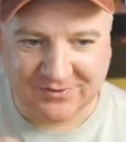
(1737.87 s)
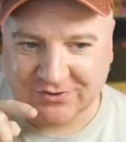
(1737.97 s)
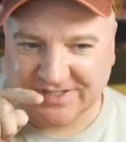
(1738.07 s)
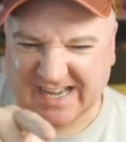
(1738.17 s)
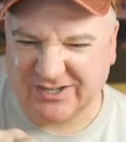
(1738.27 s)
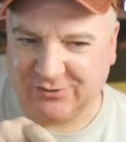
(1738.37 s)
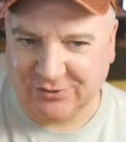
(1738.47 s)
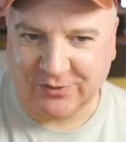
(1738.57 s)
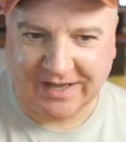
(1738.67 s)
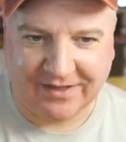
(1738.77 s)
just as you're
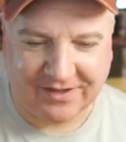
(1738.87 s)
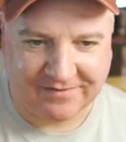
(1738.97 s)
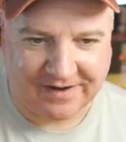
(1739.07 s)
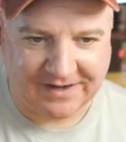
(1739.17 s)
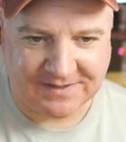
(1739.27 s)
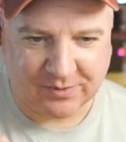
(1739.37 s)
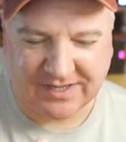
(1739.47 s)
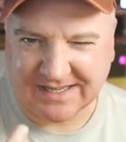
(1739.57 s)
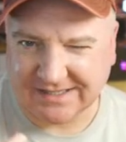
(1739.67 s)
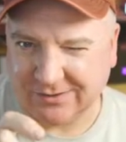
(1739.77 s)
looking at the device, but
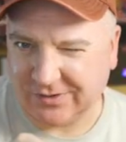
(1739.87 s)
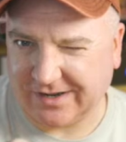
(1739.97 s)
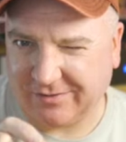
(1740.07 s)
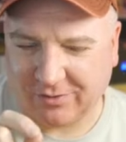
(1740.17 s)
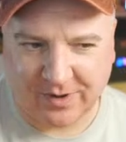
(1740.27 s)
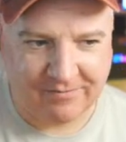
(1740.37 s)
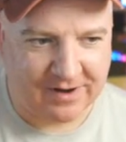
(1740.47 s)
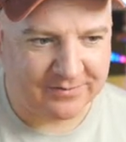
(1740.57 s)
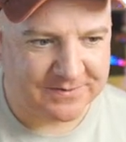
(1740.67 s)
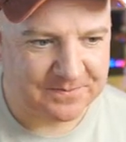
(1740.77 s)
you tend to at it the other way
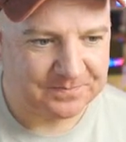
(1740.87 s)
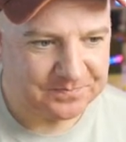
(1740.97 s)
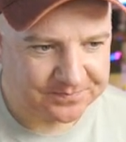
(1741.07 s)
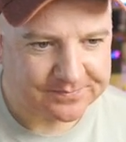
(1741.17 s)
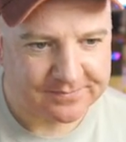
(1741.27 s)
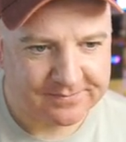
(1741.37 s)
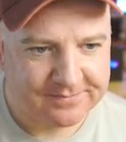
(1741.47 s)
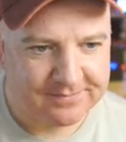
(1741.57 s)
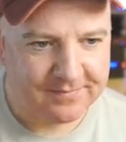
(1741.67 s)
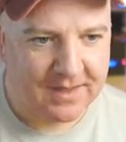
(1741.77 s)
around.
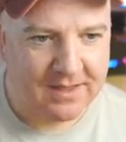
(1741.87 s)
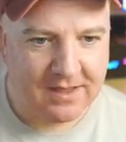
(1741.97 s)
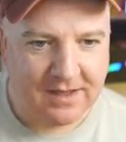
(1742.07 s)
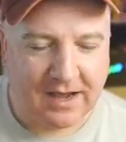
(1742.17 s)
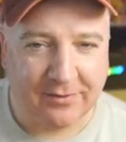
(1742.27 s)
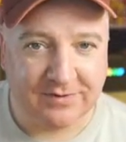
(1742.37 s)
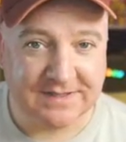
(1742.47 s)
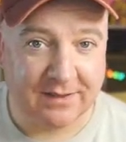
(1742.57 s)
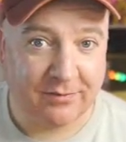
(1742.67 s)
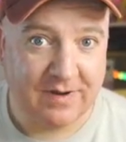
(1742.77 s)
And
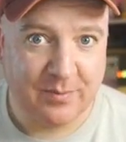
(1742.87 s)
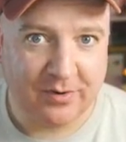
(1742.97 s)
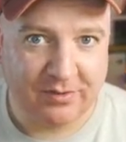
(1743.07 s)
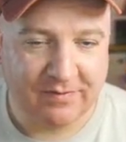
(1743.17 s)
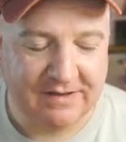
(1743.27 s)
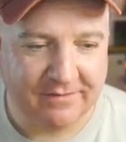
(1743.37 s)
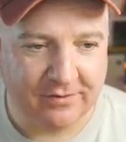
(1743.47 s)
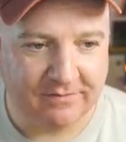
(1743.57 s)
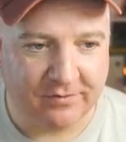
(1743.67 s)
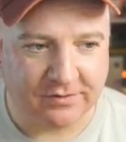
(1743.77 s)
there's that
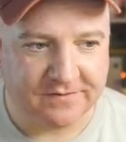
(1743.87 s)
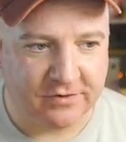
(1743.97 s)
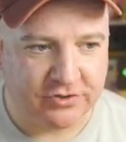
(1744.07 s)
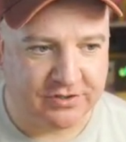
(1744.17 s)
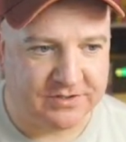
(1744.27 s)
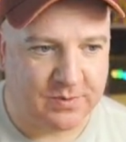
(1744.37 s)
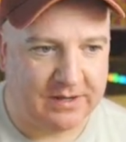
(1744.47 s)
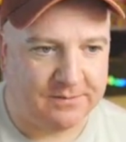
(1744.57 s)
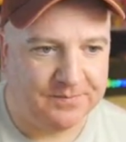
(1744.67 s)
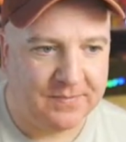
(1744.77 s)
3.3 volt version as
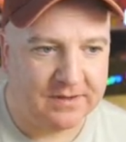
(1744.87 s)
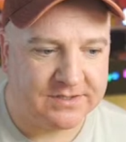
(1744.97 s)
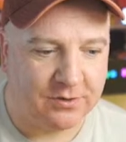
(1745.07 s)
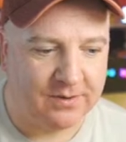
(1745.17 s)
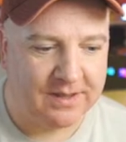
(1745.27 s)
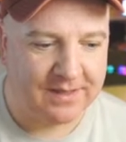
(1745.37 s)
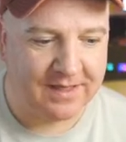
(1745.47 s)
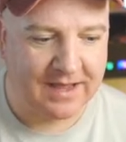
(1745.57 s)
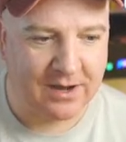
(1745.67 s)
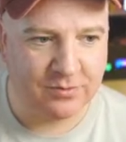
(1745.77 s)
well. So
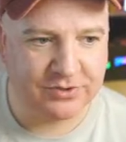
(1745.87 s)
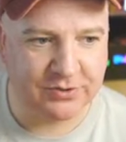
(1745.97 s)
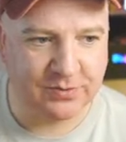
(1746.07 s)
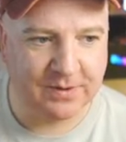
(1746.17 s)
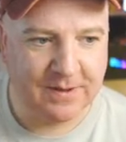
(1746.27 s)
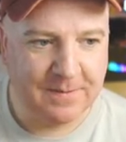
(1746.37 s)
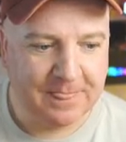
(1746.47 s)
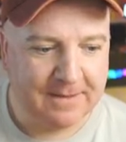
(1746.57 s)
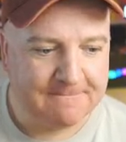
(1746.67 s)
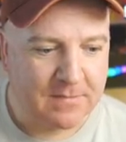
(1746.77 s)
how do
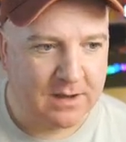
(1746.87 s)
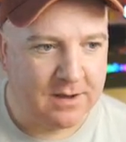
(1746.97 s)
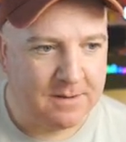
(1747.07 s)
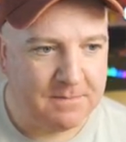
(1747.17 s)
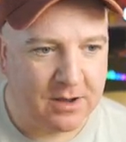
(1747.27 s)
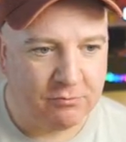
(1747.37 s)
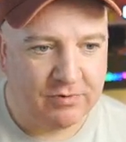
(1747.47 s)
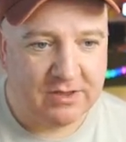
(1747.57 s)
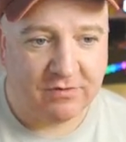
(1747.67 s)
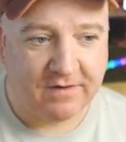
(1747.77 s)
um,
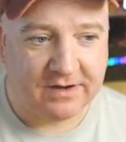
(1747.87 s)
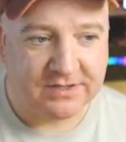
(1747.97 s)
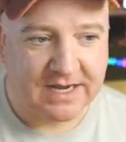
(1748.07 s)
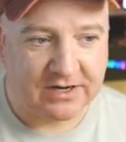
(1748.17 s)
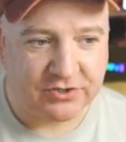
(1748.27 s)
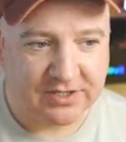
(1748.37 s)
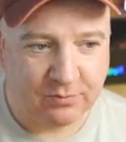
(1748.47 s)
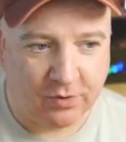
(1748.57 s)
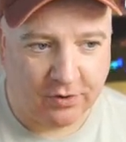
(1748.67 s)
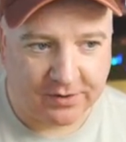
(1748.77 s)
rangefinders
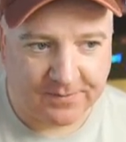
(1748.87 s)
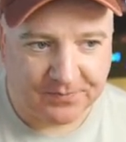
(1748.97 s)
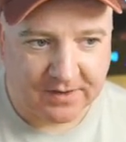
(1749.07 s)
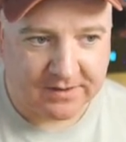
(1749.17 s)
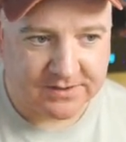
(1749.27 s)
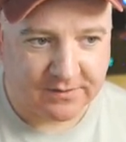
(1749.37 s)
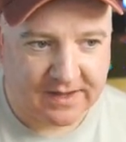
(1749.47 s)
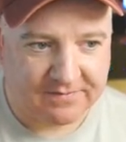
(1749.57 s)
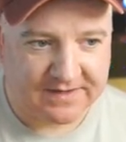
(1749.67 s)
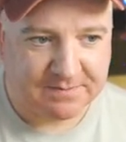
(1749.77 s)
actually work. So
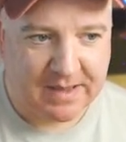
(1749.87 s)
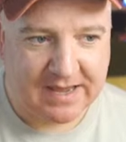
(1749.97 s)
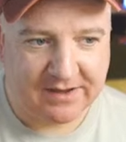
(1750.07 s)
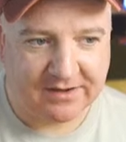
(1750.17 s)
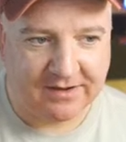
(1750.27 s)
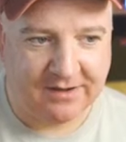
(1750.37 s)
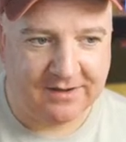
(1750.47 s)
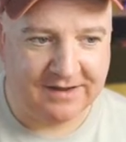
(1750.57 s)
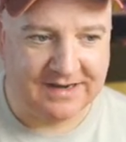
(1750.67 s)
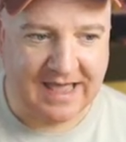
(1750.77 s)
they have this ping uh,
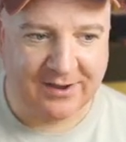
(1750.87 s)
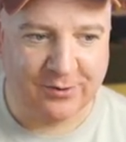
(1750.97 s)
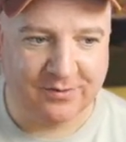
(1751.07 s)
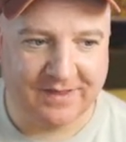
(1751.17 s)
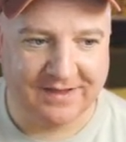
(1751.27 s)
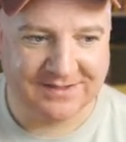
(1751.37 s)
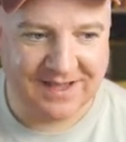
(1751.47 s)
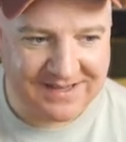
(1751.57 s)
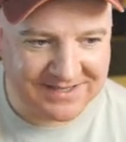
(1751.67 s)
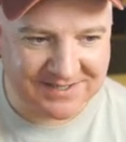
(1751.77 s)
and echo thing. So
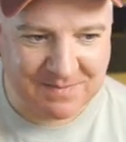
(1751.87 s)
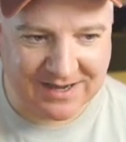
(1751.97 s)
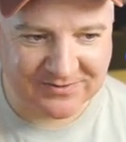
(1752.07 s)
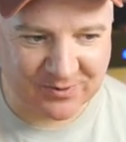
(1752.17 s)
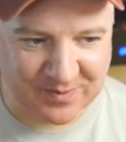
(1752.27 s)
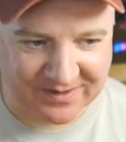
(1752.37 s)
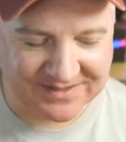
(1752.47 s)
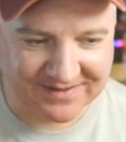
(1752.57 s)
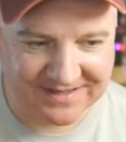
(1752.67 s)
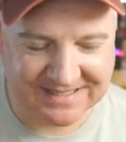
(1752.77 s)
here's a SMARS
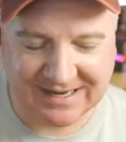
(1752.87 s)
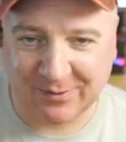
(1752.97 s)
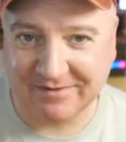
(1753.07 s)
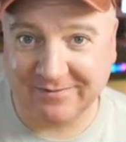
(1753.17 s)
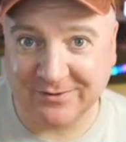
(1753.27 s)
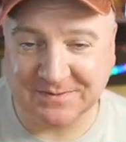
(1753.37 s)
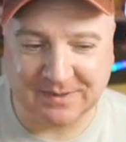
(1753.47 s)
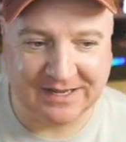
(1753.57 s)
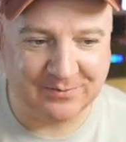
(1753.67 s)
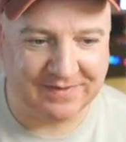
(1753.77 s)
robot. This is how I first
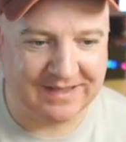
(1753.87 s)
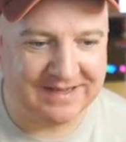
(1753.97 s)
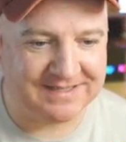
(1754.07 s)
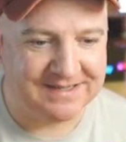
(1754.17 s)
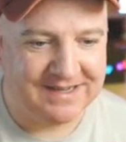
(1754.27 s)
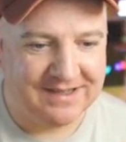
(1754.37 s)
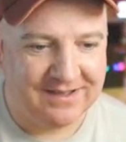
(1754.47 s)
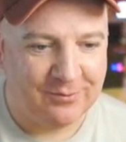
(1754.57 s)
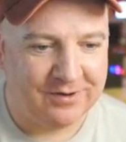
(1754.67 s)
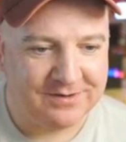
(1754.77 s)
played with these.
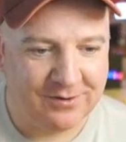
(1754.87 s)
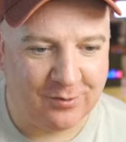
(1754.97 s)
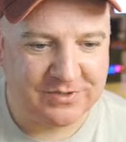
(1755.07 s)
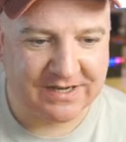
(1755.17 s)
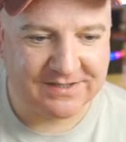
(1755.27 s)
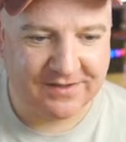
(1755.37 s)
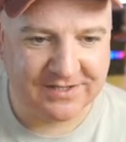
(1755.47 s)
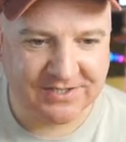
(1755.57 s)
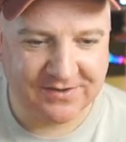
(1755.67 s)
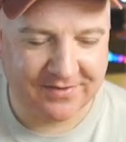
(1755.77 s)
We've got an object
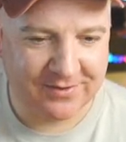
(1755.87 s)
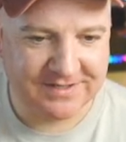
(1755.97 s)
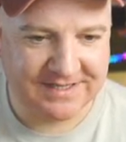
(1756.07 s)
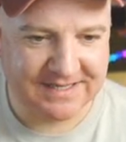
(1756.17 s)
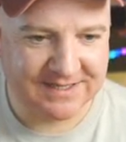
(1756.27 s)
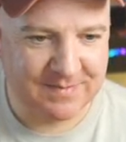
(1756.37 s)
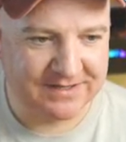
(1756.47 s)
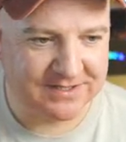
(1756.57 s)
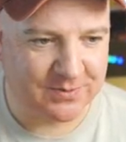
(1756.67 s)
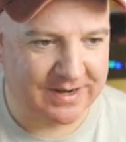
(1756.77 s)
that's 30
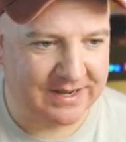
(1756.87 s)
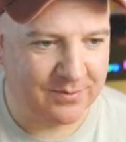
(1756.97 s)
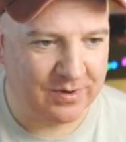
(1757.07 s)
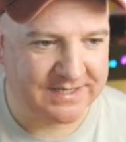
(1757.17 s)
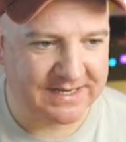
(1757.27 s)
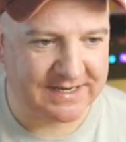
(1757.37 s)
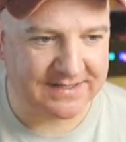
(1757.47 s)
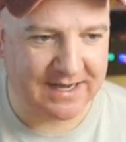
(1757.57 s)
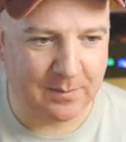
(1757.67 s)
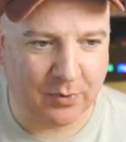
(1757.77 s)
centimeters away. We send
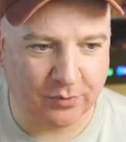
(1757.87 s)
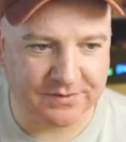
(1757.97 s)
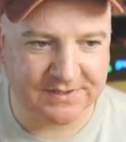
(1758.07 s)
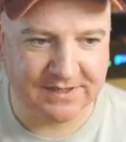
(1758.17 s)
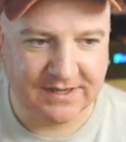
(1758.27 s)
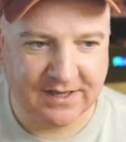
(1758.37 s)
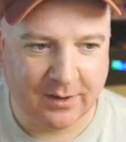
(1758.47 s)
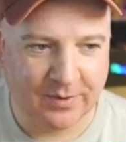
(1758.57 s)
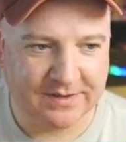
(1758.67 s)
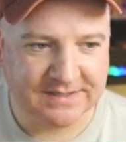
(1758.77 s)
out our pulse
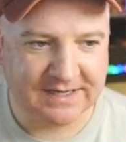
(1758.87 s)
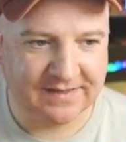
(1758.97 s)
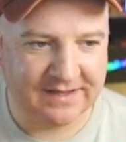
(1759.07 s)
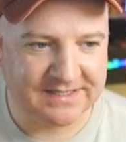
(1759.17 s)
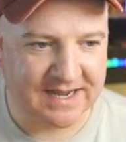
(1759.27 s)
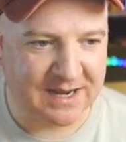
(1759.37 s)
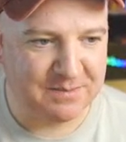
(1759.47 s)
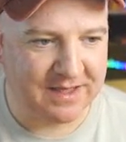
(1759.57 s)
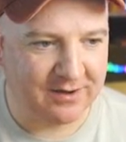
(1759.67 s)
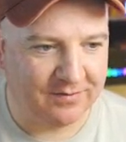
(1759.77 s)
and we can see the
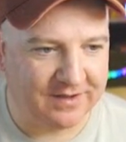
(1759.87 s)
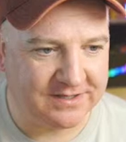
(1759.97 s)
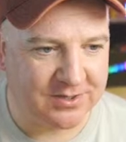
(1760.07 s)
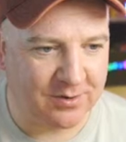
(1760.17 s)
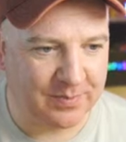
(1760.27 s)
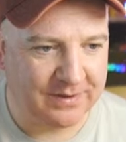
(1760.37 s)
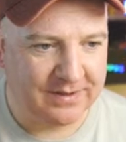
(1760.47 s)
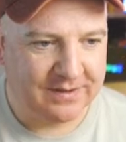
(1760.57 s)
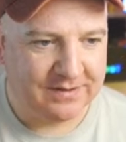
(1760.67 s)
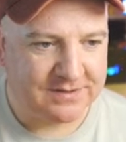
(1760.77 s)
time there on the top.
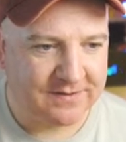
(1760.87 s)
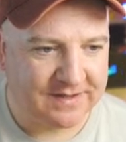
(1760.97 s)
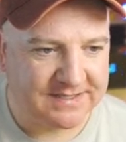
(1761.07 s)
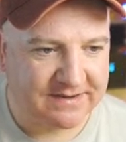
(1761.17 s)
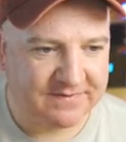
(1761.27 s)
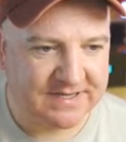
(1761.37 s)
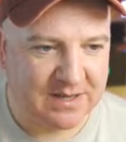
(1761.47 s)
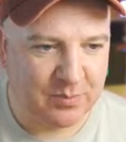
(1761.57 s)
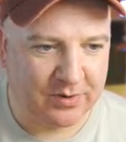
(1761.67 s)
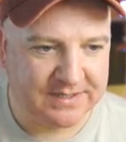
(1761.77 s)
So that's
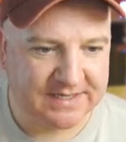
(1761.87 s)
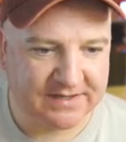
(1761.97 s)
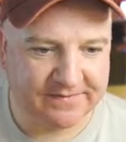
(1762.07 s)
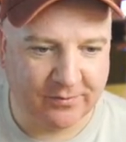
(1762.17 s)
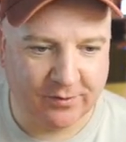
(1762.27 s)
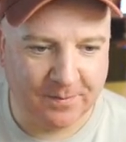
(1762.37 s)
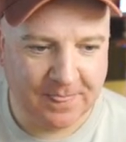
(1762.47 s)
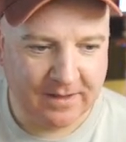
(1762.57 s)
17.64